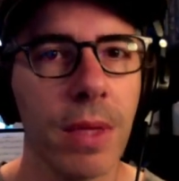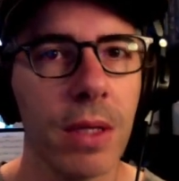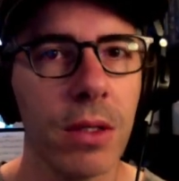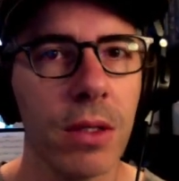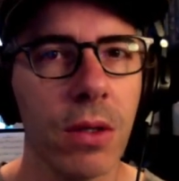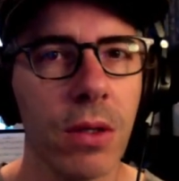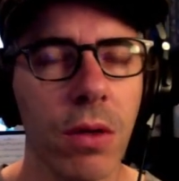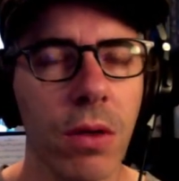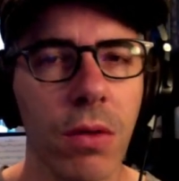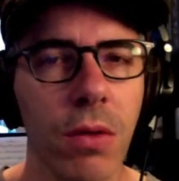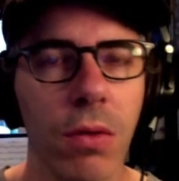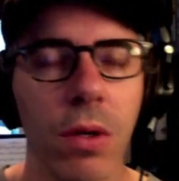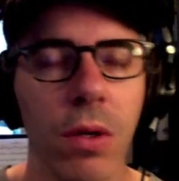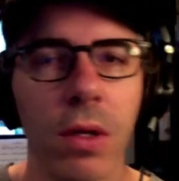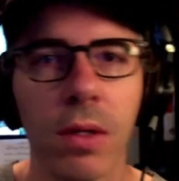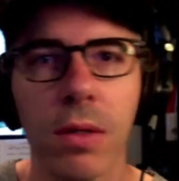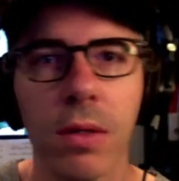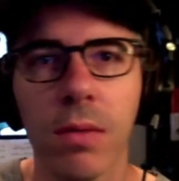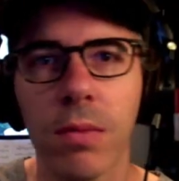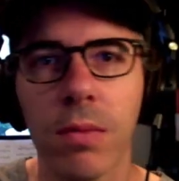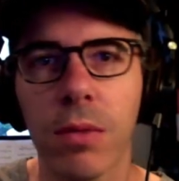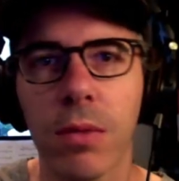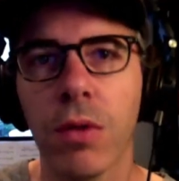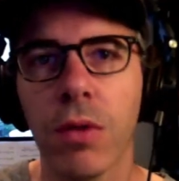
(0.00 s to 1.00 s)
So I thought
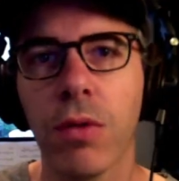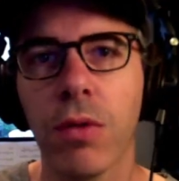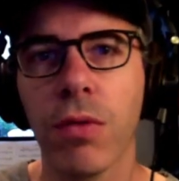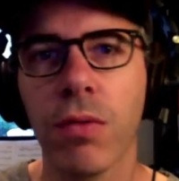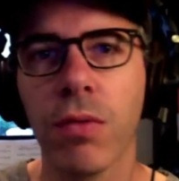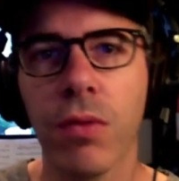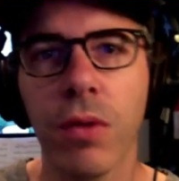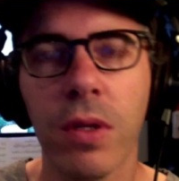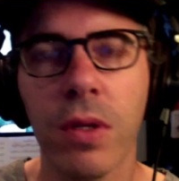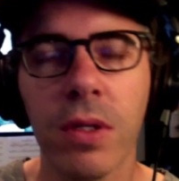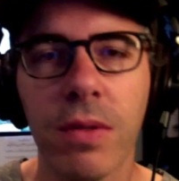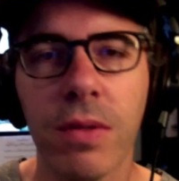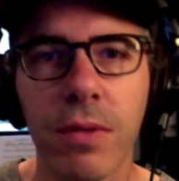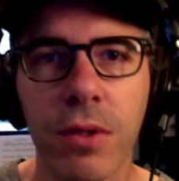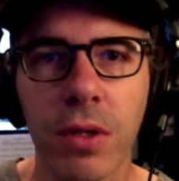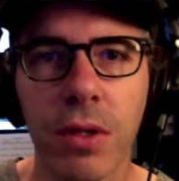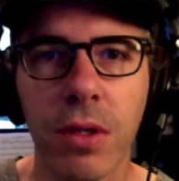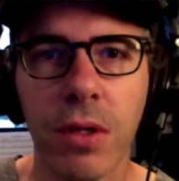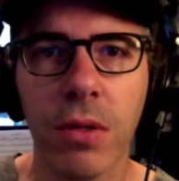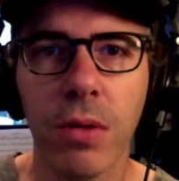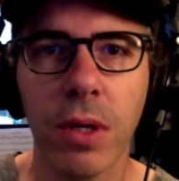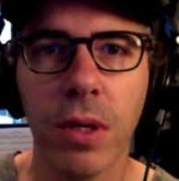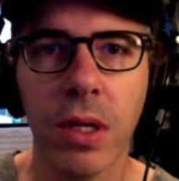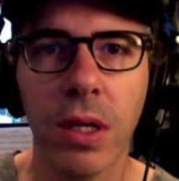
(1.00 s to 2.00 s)
I'd go through this
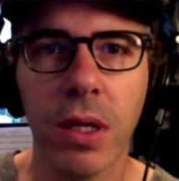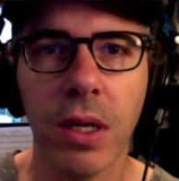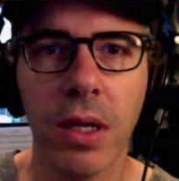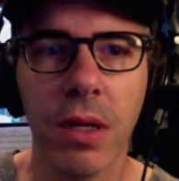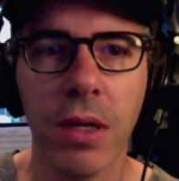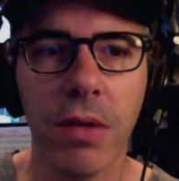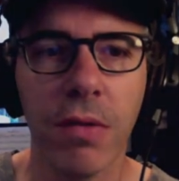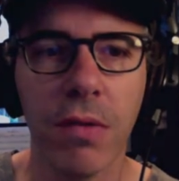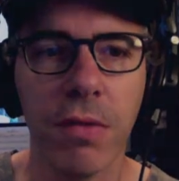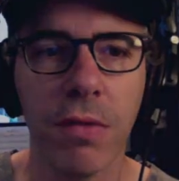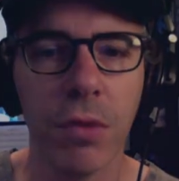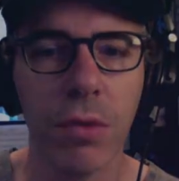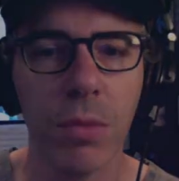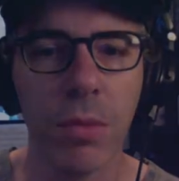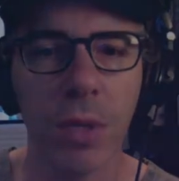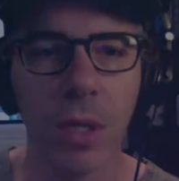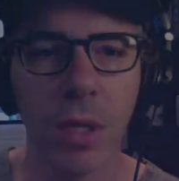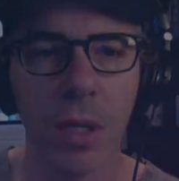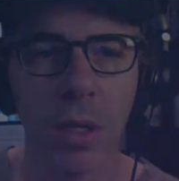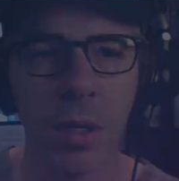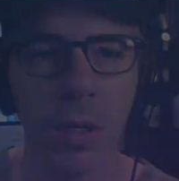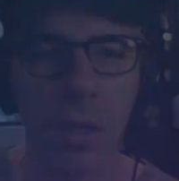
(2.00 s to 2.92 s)
very quickly and informally.